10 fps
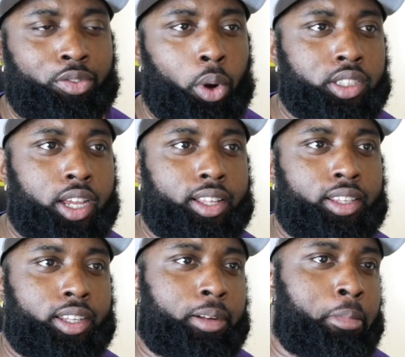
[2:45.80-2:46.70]

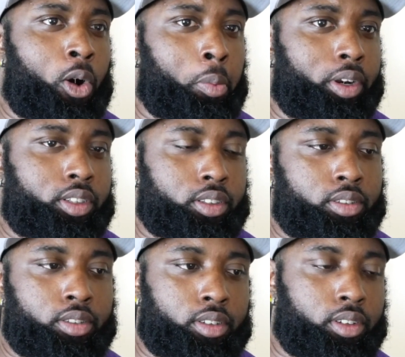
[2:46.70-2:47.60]
Acting in the moment.
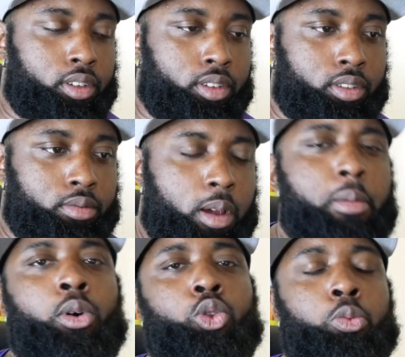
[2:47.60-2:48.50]
They
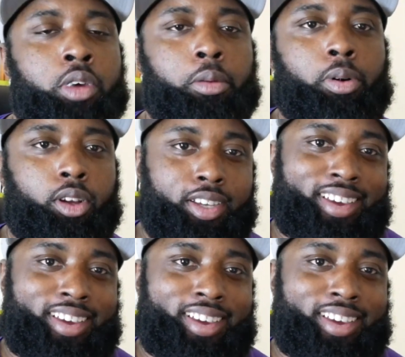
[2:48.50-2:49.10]
don't go through menopause.